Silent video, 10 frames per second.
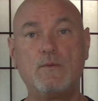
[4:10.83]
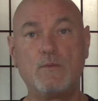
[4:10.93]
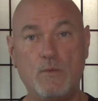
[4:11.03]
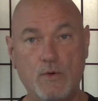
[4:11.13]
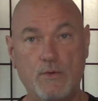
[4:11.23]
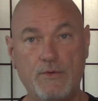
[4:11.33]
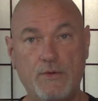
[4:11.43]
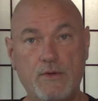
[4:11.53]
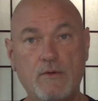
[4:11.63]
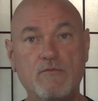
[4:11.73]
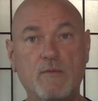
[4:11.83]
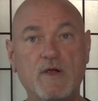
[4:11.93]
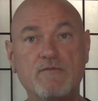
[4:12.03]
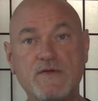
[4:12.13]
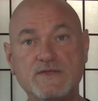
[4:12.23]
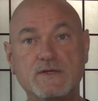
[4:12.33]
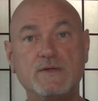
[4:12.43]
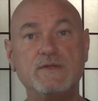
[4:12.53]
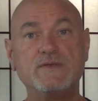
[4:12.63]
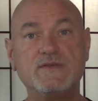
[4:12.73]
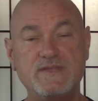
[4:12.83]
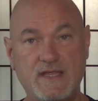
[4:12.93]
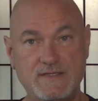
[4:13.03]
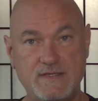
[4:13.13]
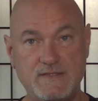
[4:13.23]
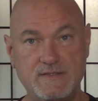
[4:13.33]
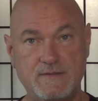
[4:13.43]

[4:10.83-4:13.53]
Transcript: world from our physical senses.